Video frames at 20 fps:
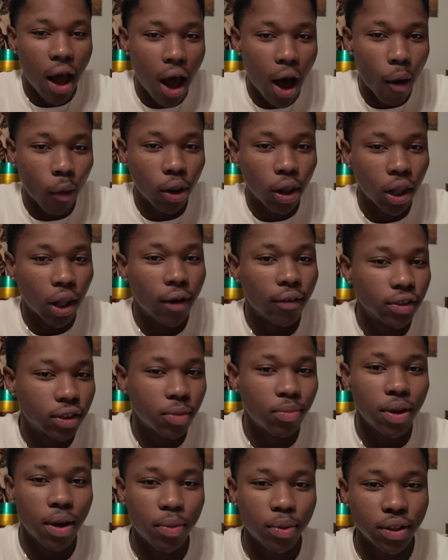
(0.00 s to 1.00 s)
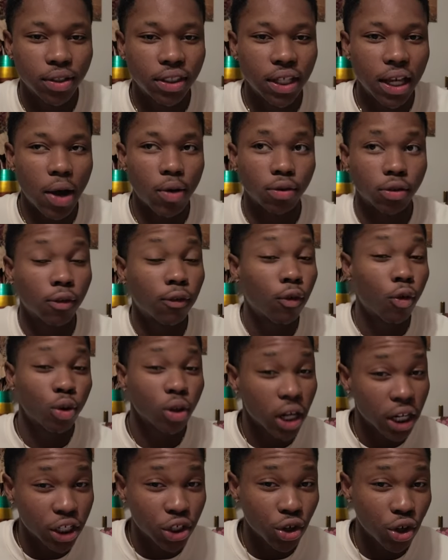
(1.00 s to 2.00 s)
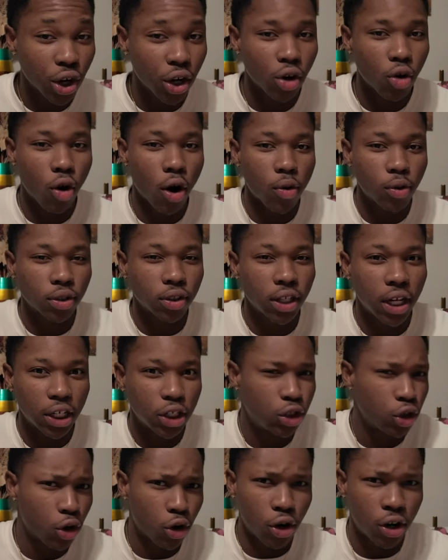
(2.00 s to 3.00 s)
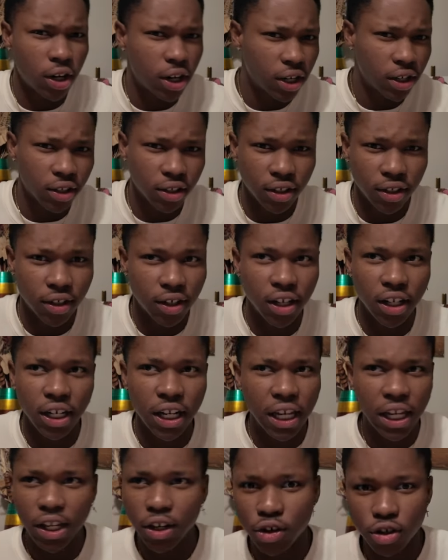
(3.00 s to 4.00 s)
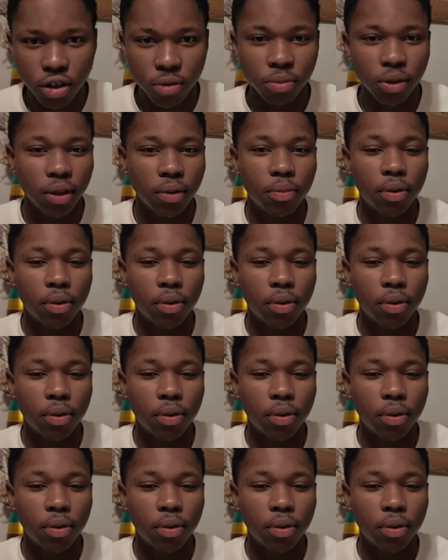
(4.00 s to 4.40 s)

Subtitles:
I would love to be able to say I was full Nigerian or I was Nigerian and Ghanaian or something,